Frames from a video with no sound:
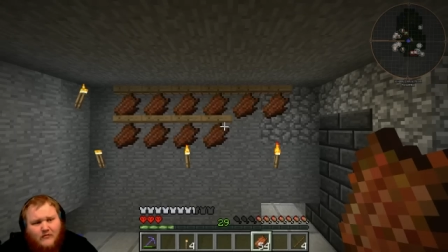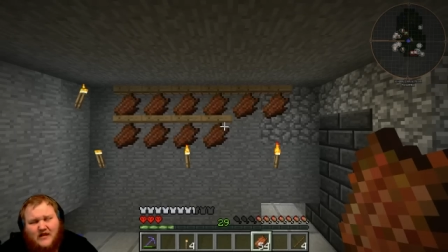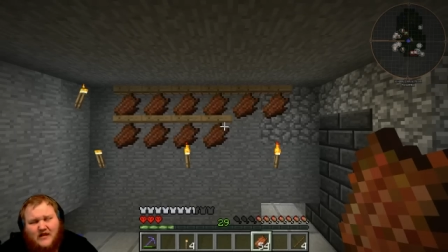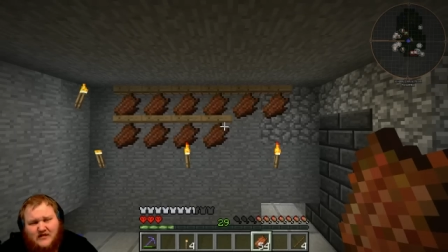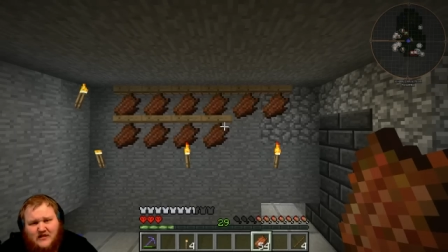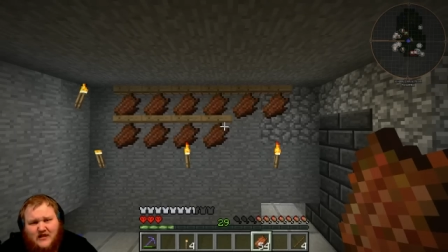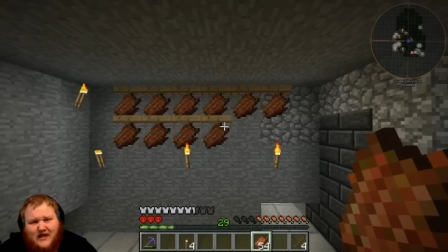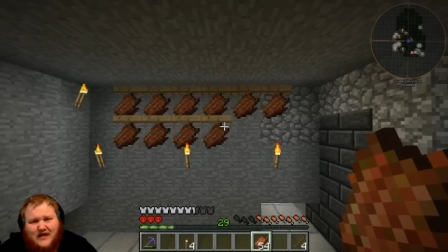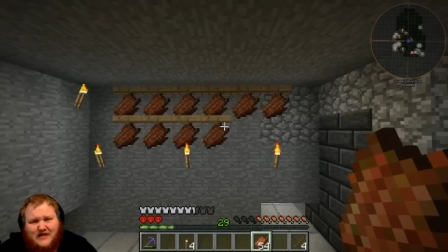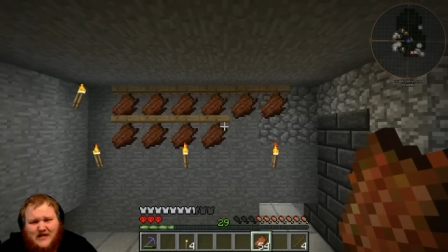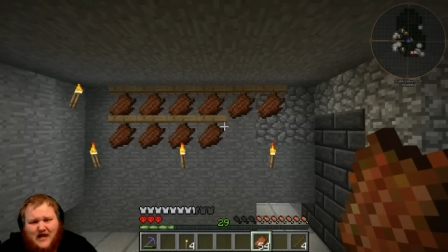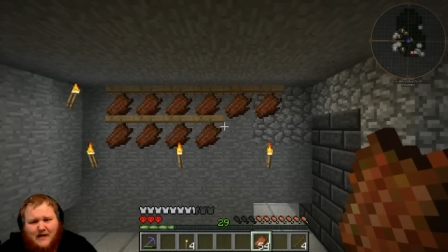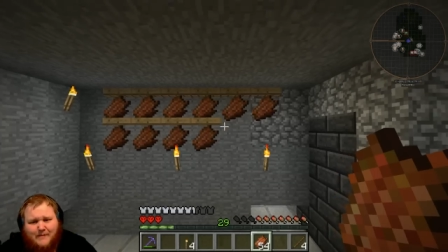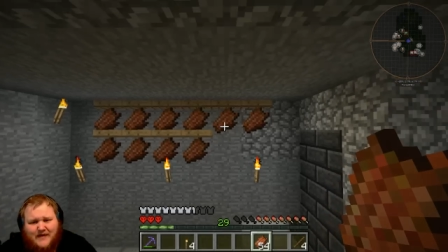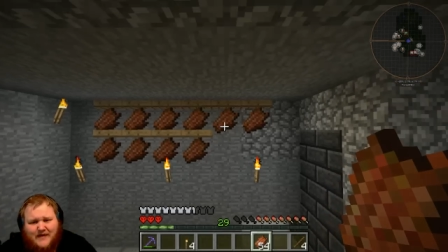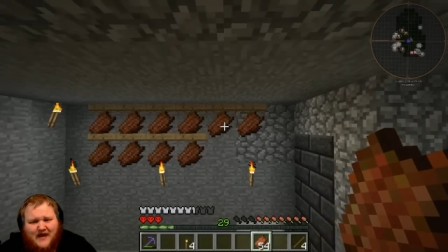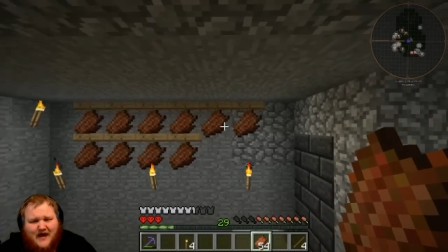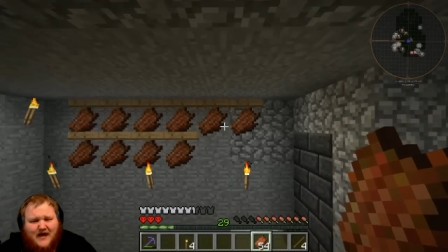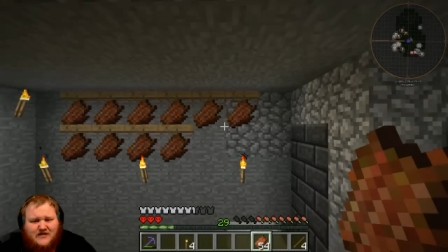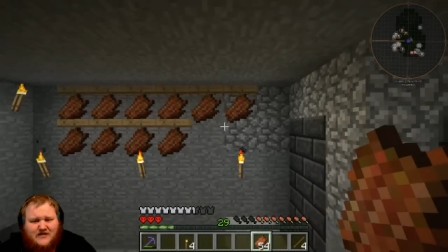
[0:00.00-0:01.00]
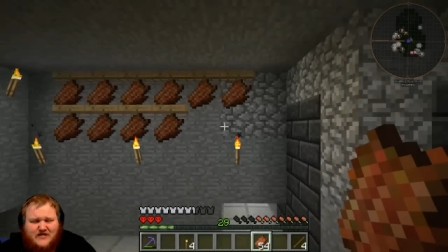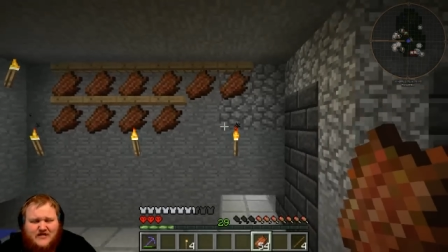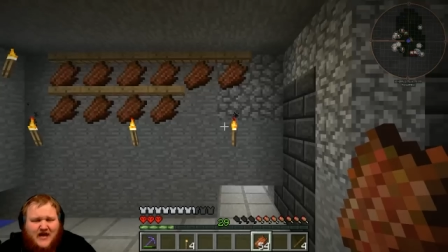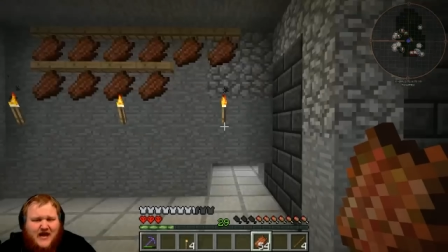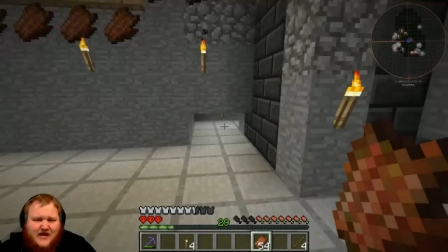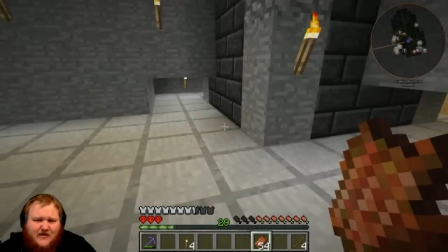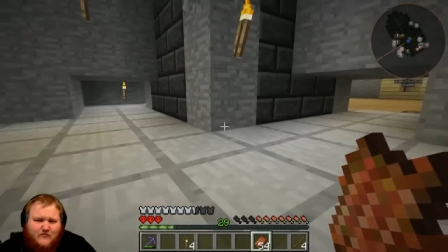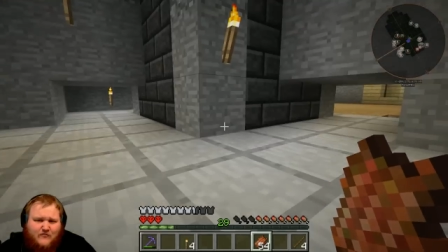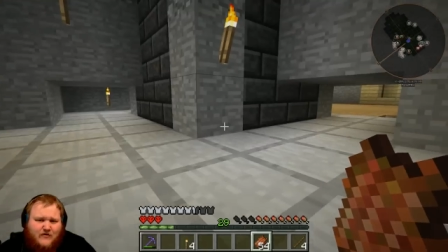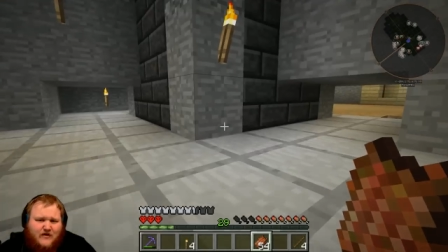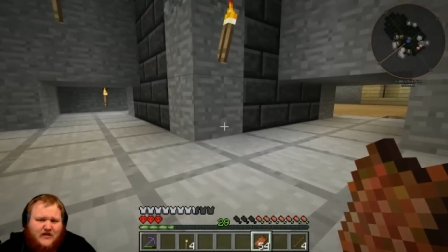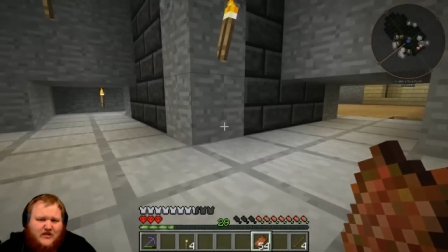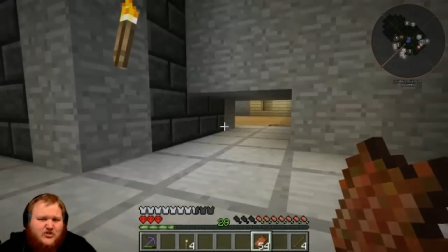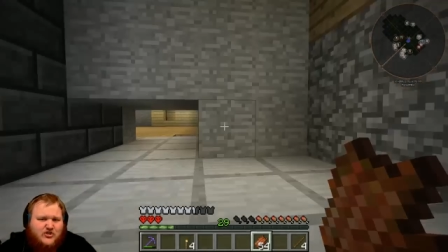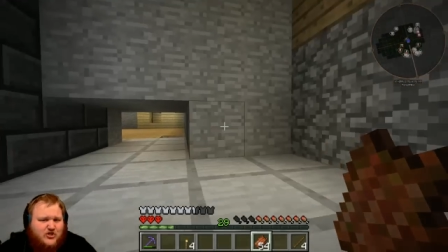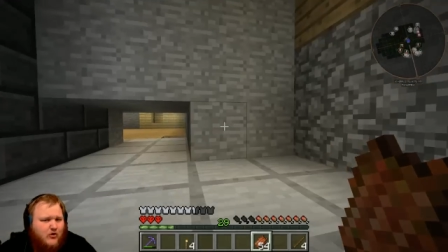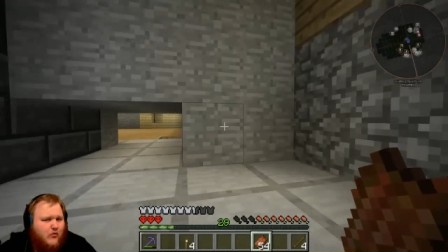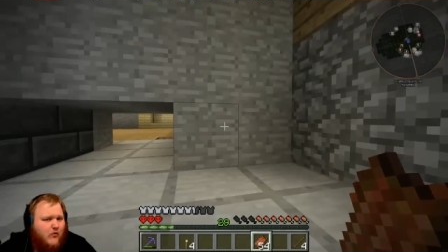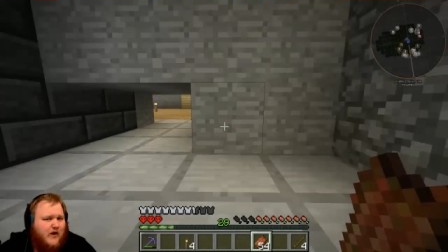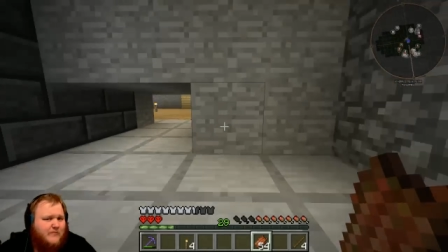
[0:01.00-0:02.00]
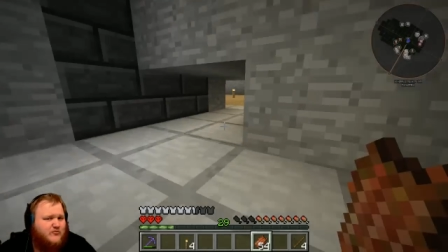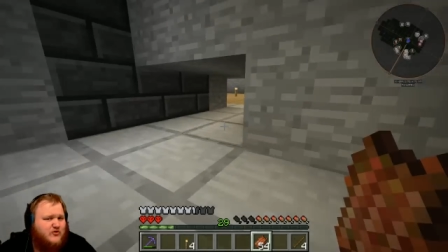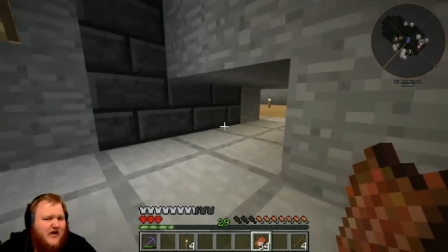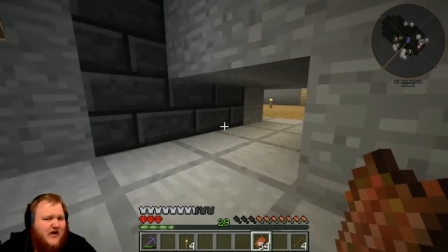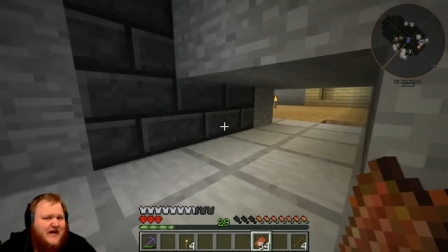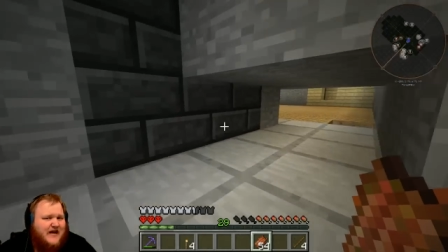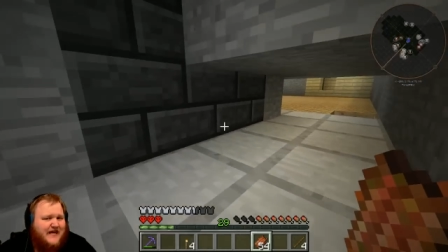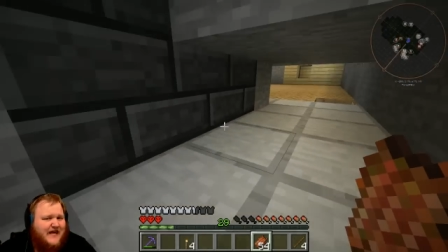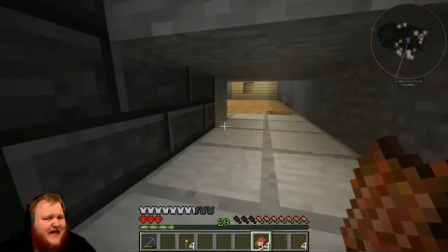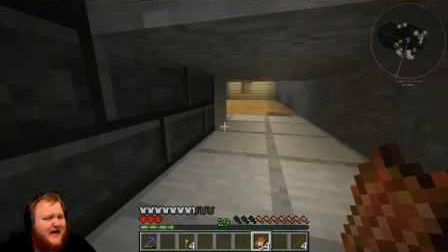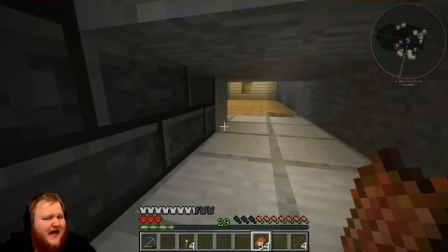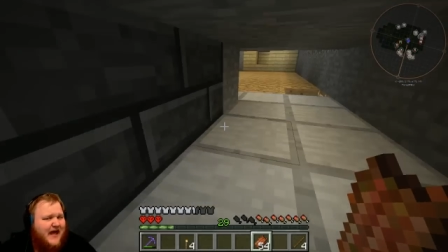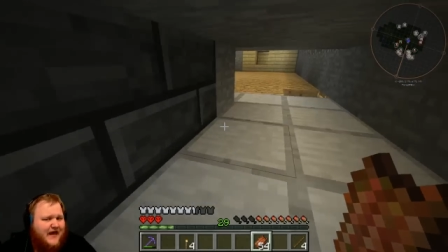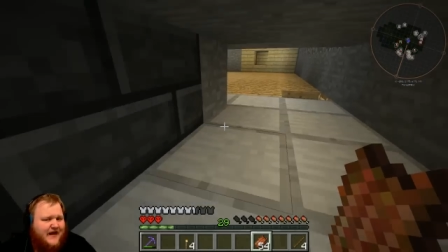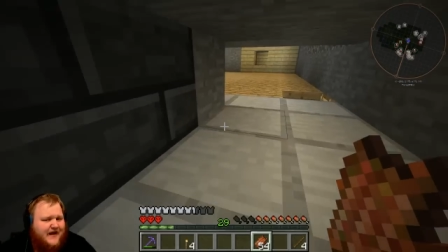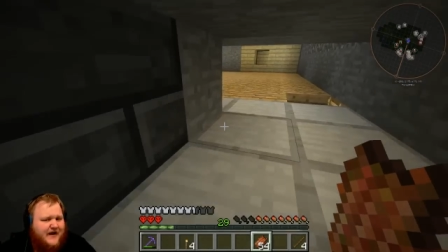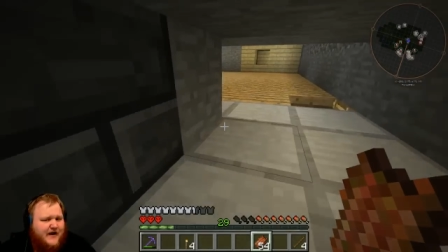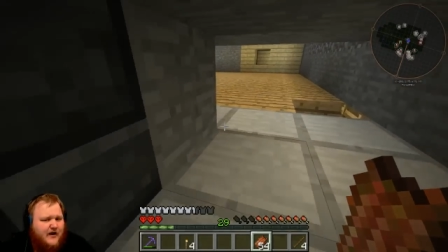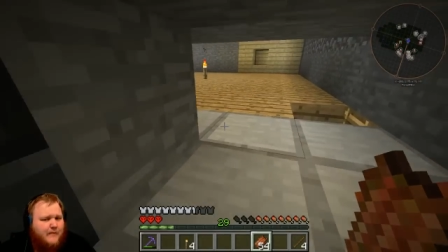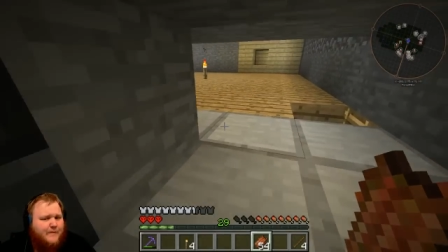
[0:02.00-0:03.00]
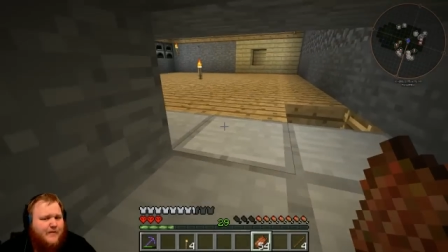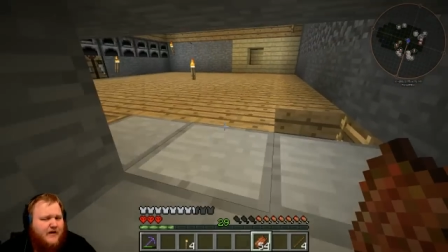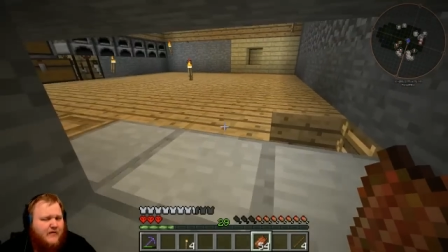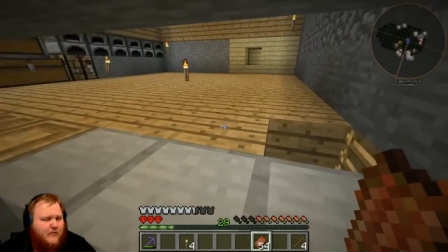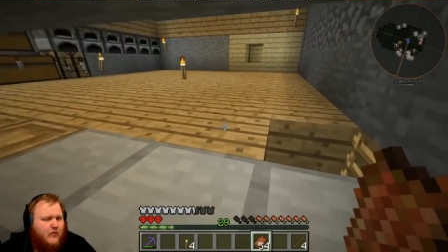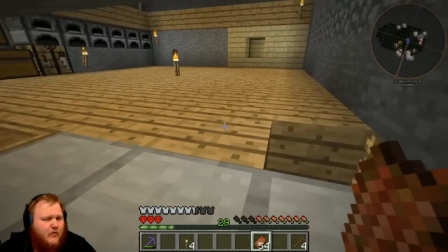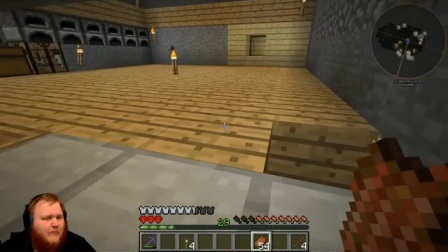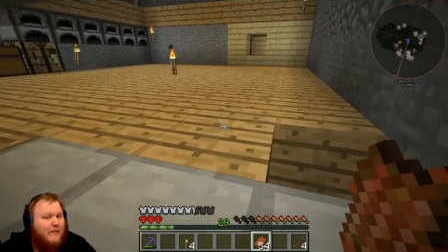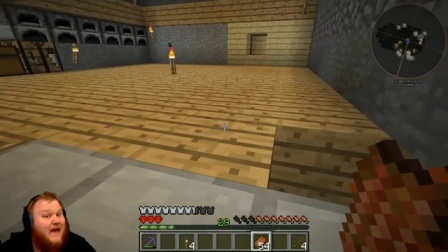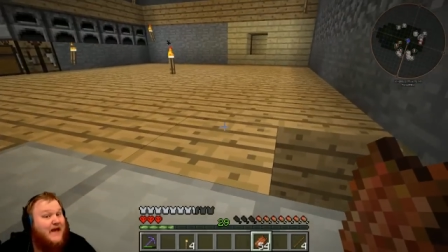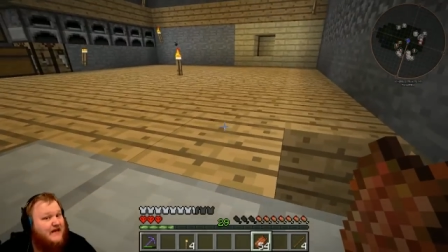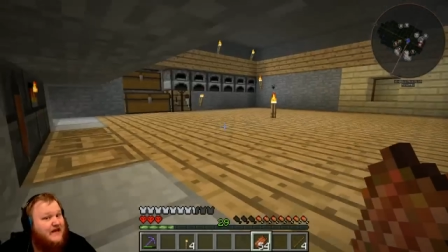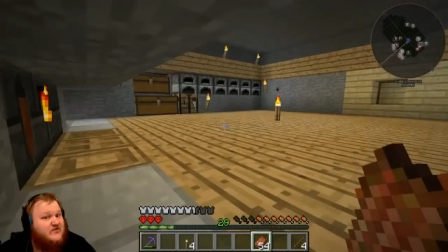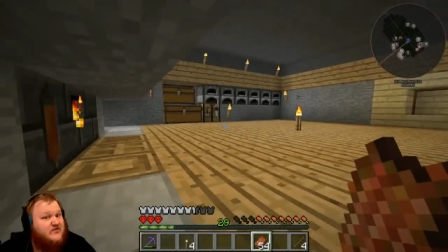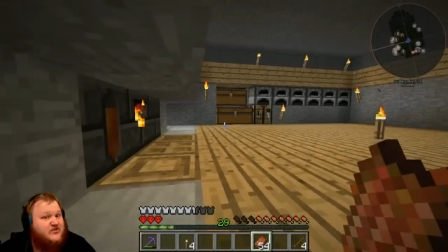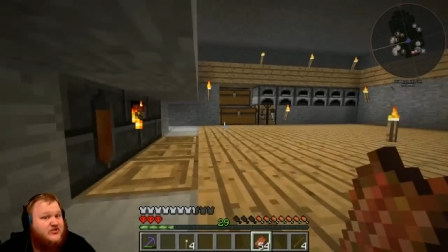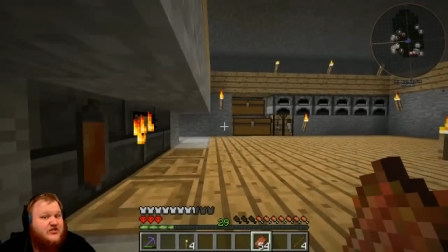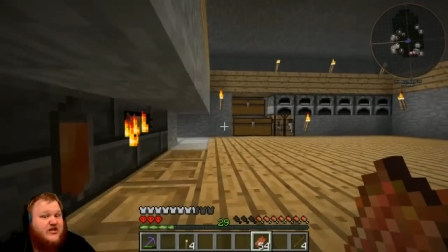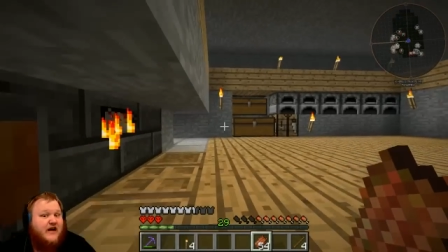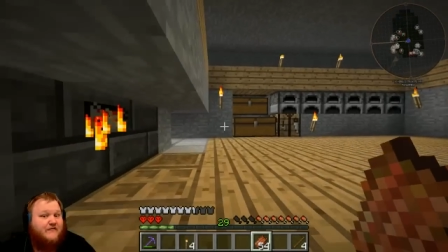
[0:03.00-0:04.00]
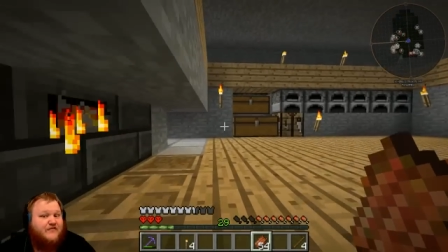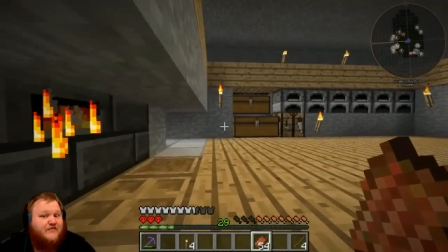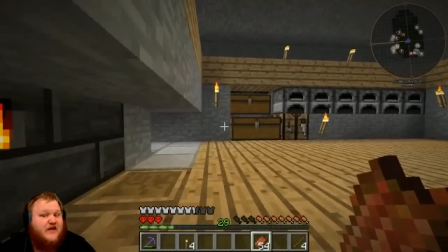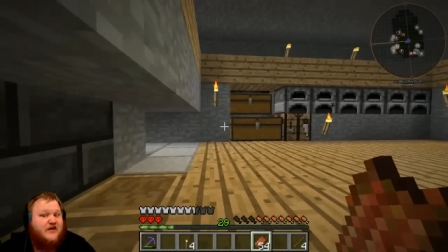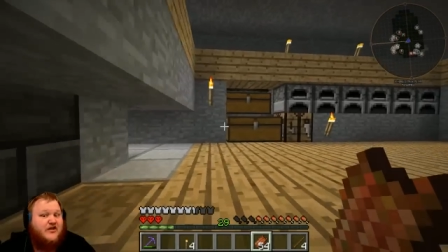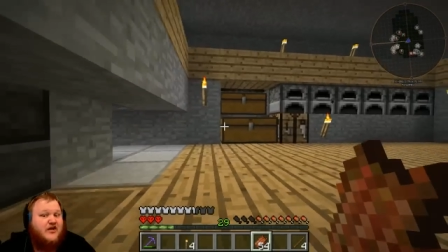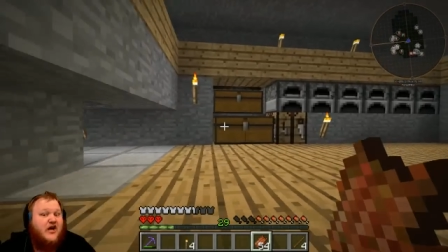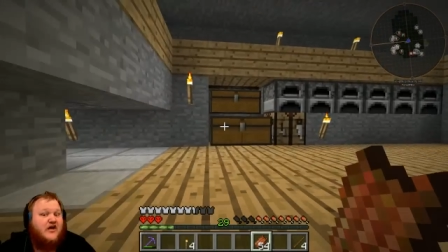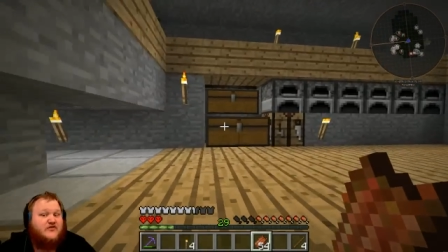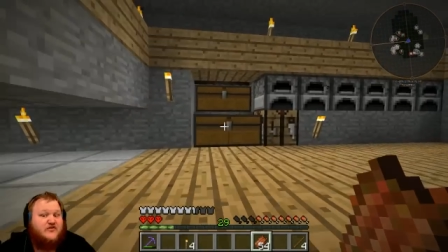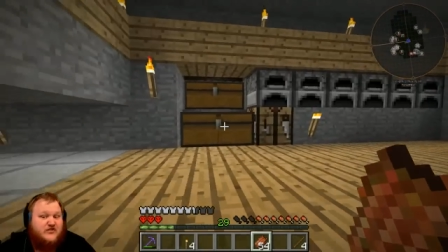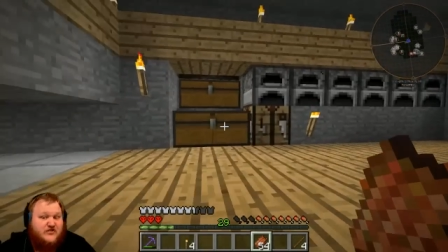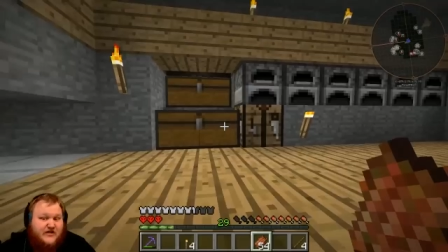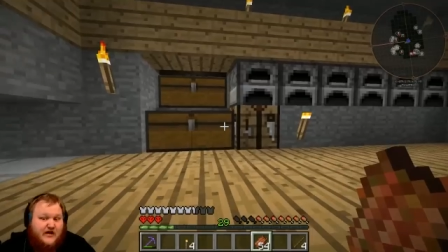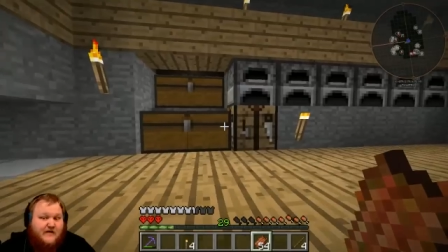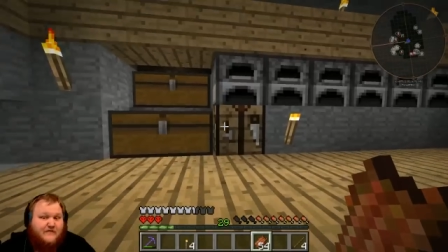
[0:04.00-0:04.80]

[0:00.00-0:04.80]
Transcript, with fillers: let, let, I'll be honest, I ain't really sure what I'm trying to get at here, but we're making stuff that does stuff,